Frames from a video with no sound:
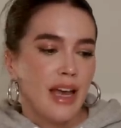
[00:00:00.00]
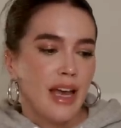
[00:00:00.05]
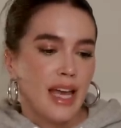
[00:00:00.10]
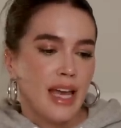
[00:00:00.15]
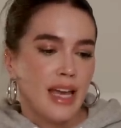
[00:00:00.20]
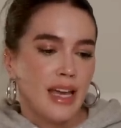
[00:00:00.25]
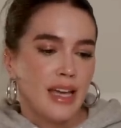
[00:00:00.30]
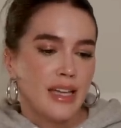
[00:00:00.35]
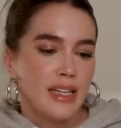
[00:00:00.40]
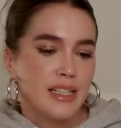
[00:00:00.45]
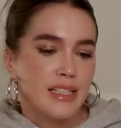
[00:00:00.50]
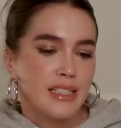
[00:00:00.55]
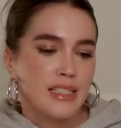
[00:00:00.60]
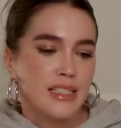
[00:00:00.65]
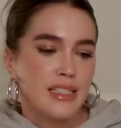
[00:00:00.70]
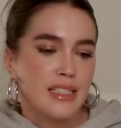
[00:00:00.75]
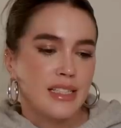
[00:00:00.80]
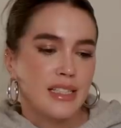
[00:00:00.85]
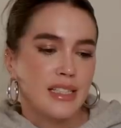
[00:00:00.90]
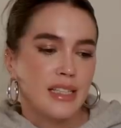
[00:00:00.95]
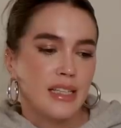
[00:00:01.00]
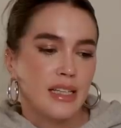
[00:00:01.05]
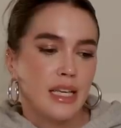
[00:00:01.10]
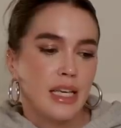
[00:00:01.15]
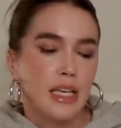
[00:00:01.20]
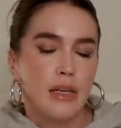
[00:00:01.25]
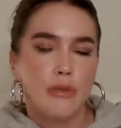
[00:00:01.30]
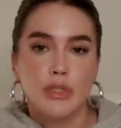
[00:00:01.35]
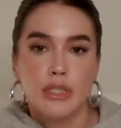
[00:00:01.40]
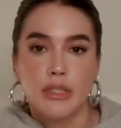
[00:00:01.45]
And
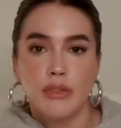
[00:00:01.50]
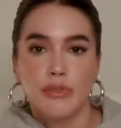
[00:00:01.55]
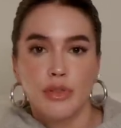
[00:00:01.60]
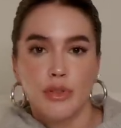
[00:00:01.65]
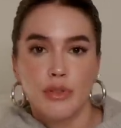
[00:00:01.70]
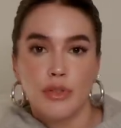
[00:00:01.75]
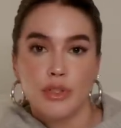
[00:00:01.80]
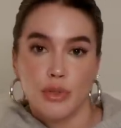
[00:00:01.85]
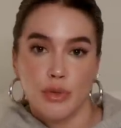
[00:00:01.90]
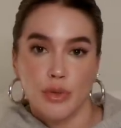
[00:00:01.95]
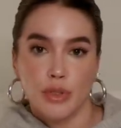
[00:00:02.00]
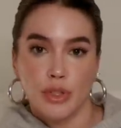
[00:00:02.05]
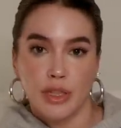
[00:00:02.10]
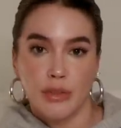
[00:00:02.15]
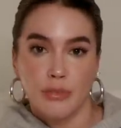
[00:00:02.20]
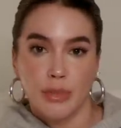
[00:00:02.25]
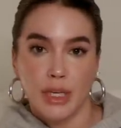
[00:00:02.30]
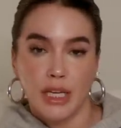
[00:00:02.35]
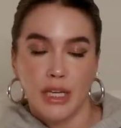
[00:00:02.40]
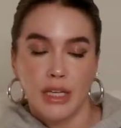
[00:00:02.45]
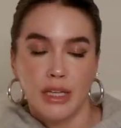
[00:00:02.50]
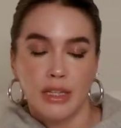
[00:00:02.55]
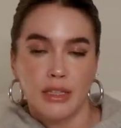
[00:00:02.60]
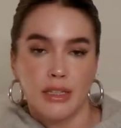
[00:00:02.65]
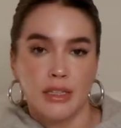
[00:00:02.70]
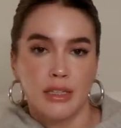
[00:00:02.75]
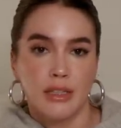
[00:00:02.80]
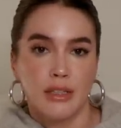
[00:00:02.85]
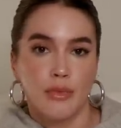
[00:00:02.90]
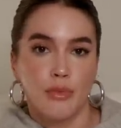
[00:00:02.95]
he was a few years older than me,
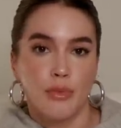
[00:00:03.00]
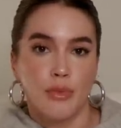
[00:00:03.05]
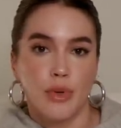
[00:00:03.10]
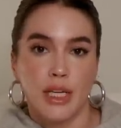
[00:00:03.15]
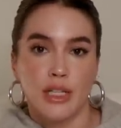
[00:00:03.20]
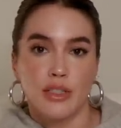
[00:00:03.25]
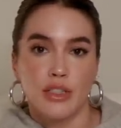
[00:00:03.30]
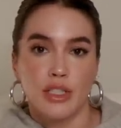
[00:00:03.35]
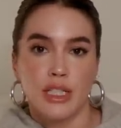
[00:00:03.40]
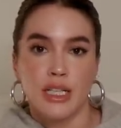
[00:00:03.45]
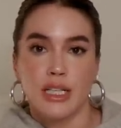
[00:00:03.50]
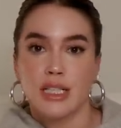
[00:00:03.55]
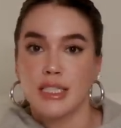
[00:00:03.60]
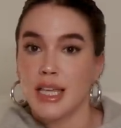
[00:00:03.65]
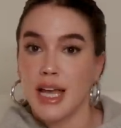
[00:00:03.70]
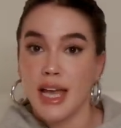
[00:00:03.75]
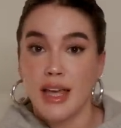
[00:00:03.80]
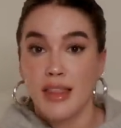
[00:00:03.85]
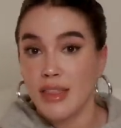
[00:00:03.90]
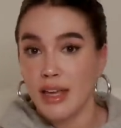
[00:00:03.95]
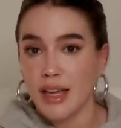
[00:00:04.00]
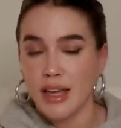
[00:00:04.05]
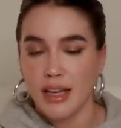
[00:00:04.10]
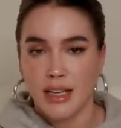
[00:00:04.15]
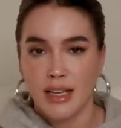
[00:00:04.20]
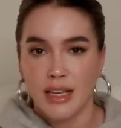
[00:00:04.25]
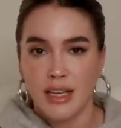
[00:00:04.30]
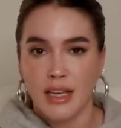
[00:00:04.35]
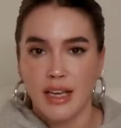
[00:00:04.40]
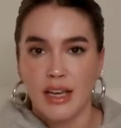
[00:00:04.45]
which he said
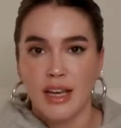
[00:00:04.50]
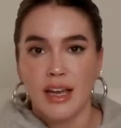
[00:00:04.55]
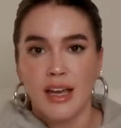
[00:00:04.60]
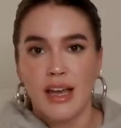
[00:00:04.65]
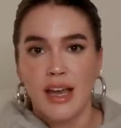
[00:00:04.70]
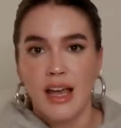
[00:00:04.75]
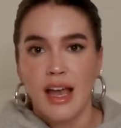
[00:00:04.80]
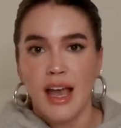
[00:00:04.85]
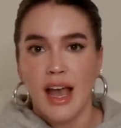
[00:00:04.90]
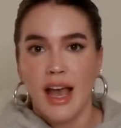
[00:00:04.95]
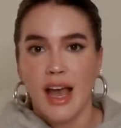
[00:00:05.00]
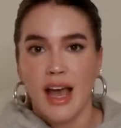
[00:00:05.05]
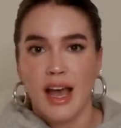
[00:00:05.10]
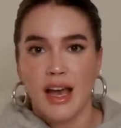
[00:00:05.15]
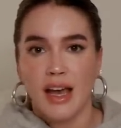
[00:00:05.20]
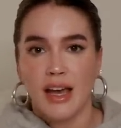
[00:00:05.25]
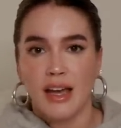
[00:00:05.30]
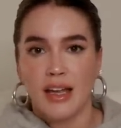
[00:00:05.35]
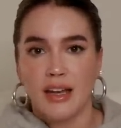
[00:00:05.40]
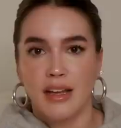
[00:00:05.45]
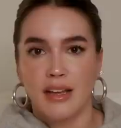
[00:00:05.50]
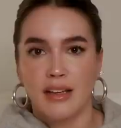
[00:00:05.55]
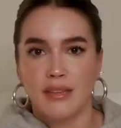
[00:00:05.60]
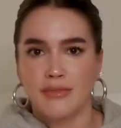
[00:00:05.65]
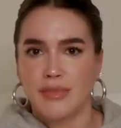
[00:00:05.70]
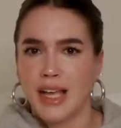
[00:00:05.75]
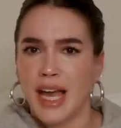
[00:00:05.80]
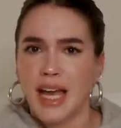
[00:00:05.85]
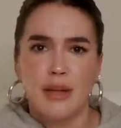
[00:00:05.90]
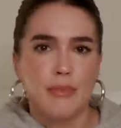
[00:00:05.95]
that he had
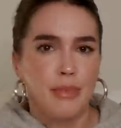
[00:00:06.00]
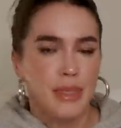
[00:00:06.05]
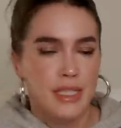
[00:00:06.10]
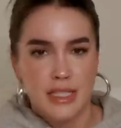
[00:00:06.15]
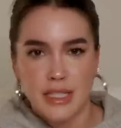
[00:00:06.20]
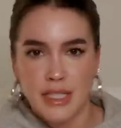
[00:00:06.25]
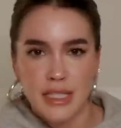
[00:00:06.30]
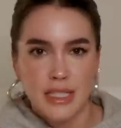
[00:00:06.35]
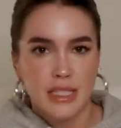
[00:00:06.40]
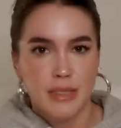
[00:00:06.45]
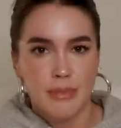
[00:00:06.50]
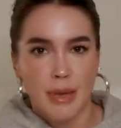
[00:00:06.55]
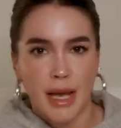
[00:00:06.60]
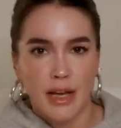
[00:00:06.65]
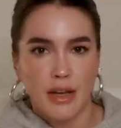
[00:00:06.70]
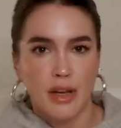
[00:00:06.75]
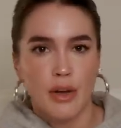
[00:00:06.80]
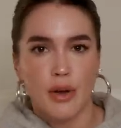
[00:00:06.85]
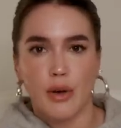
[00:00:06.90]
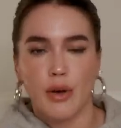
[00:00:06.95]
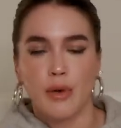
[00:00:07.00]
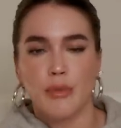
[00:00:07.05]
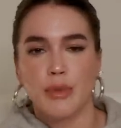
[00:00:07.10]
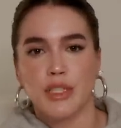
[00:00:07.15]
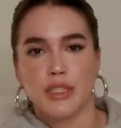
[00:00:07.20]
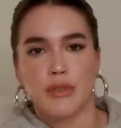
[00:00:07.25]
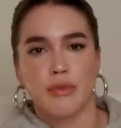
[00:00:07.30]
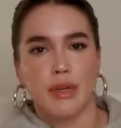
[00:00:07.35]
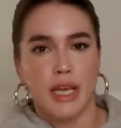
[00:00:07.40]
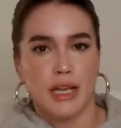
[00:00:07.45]
had a business back home
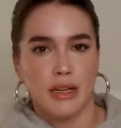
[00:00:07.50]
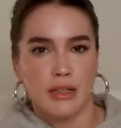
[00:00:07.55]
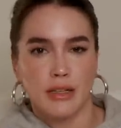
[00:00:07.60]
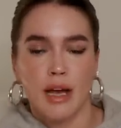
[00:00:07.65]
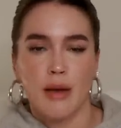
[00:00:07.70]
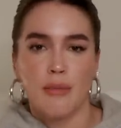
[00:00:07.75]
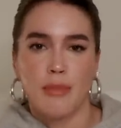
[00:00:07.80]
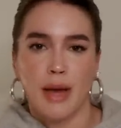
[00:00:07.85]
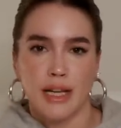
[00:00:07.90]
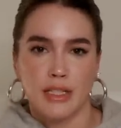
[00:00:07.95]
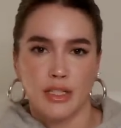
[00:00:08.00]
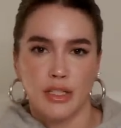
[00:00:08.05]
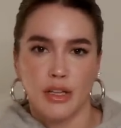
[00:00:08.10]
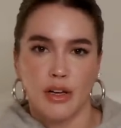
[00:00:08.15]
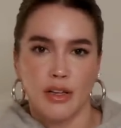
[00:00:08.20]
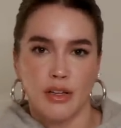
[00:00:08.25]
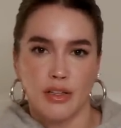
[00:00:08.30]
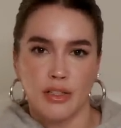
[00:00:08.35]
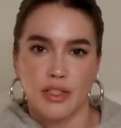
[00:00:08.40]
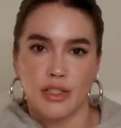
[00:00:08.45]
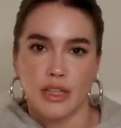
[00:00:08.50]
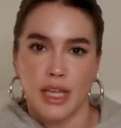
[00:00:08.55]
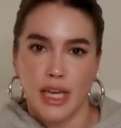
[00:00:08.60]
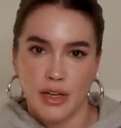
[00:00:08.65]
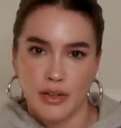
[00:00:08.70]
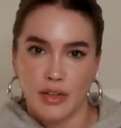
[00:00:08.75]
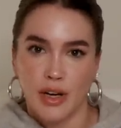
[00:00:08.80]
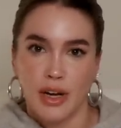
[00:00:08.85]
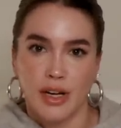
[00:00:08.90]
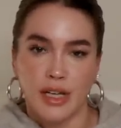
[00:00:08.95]
and so he had come back to college
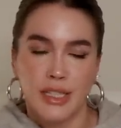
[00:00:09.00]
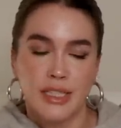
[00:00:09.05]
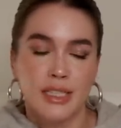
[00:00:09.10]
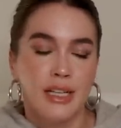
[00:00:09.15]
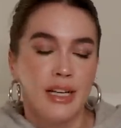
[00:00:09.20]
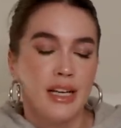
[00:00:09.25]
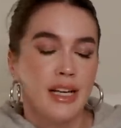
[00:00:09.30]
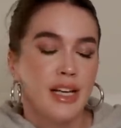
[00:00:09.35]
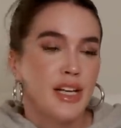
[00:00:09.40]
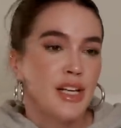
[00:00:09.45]
later on.